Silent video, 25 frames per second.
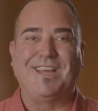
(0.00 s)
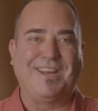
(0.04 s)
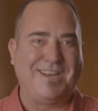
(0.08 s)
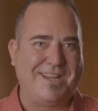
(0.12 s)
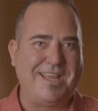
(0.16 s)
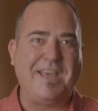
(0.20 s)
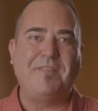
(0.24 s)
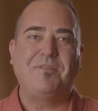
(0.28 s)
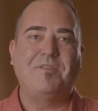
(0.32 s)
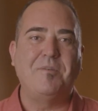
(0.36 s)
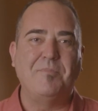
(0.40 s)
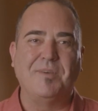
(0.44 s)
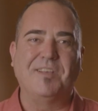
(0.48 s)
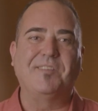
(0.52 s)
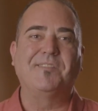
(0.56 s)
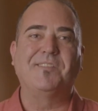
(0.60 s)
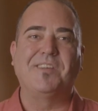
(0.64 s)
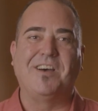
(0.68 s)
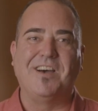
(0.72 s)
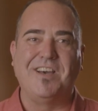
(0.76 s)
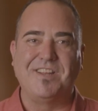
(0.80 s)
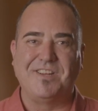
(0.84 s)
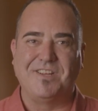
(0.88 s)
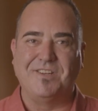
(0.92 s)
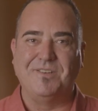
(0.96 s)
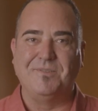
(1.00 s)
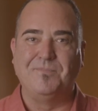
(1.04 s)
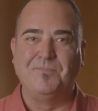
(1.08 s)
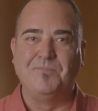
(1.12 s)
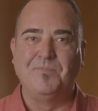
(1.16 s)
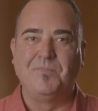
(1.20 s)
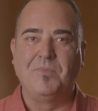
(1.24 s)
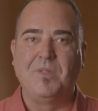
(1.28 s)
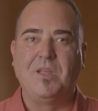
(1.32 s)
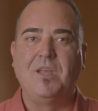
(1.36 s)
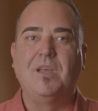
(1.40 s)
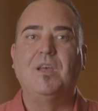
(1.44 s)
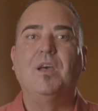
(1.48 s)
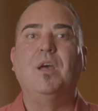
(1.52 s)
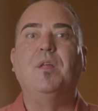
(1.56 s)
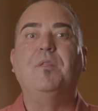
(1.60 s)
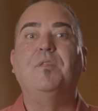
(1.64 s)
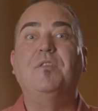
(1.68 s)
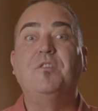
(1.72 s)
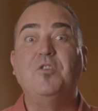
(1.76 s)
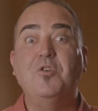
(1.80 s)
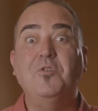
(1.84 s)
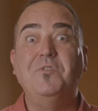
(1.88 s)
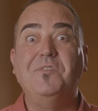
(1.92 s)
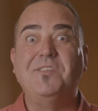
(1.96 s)
and get them excited.
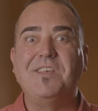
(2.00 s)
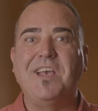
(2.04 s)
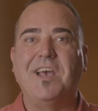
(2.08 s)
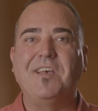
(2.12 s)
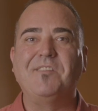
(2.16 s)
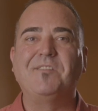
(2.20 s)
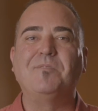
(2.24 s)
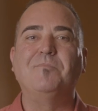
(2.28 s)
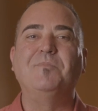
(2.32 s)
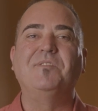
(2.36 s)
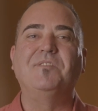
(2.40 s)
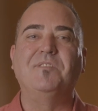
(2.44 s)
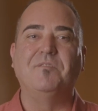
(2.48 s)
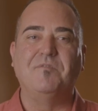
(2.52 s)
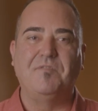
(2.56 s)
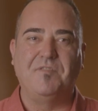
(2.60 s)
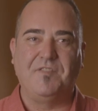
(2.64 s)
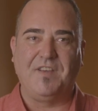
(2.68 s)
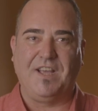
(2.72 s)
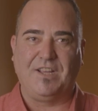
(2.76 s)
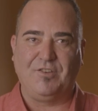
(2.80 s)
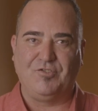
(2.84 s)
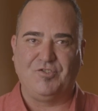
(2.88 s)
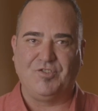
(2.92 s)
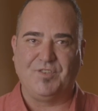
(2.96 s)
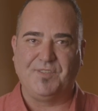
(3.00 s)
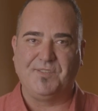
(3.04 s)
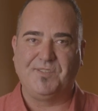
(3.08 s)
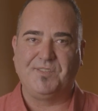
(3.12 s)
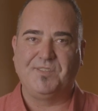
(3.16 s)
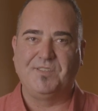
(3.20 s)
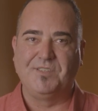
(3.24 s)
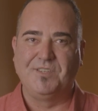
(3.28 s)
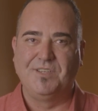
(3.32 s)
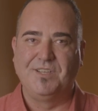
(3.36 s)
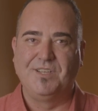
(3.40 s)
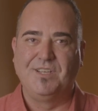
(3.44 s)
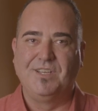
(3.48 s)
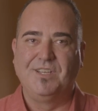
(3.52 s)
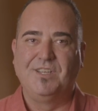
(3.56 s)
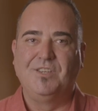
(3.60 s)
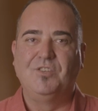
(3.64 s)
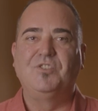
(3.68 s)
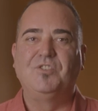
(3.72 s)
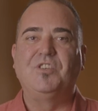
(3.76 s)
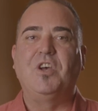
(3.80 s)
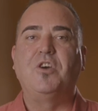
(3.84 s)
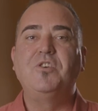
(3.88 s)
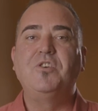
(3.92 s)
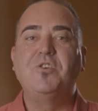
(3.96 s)
Enthusiasm is infectious.
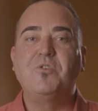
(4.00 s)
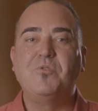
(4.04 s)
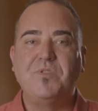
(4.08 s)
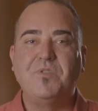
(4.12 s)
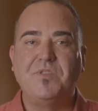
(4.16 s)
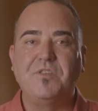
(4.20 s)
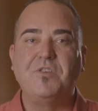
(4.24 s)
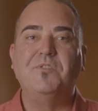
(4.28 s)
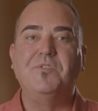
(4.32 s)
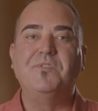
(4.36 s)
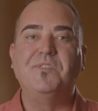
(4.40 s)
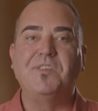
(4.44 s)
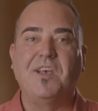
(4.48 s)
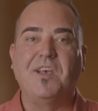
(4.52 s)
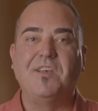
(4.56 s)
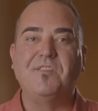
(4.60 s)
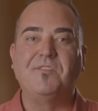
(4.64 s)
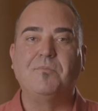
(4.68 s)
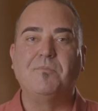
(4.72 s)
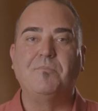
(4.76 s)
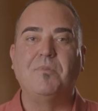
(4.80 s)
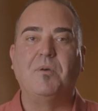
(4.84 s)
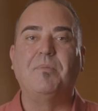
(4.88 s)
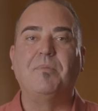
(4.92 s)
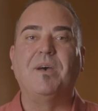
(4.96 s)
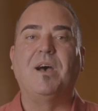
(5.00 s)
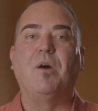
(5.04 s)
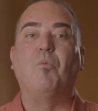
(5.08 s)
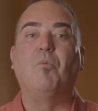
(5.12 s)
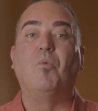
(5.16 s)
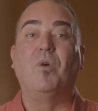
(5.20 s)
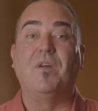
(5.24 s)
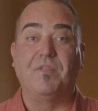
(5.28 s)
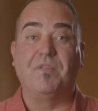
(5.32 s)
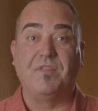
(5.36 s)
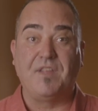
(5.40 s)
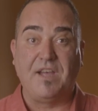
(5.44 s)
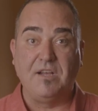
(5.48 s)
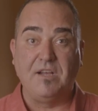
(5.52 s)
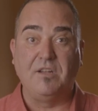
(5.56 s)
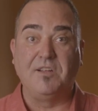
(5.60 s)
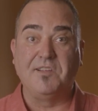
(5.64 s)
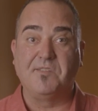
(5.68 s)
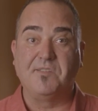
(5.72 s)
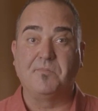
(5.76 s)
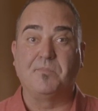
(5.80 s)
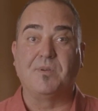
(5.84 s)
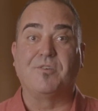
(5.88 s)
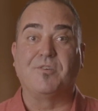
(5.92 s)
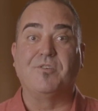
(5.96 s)
Show your enthusiasm about what they'll
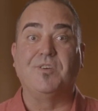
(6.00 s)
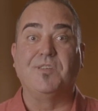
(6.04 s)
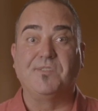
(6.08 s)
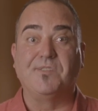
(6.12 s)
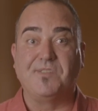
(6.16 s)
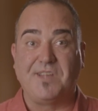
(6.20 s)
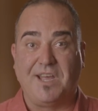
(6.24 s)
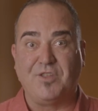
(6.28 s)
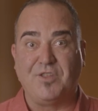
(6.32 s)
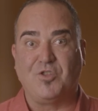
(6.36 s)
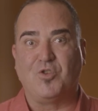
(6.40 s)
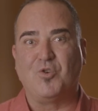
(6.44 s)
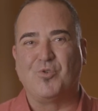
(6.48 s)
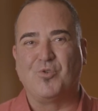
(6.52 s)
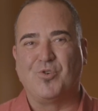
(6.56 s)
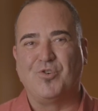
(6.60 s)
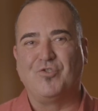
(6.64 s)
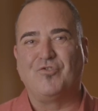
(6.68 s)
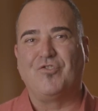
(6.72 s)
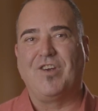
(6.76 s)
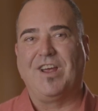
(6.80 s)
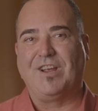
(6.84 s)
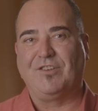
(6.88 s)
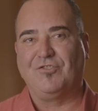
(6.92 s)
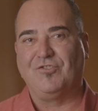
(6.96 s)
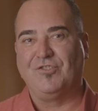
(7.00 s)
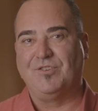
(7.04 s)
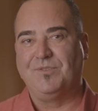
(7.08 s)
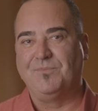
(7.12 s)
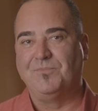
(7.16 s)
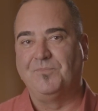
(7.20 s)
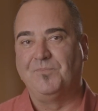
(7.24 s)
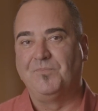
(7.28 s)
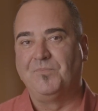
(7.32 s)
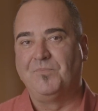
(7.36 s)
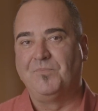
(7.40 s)
experience at your attraction.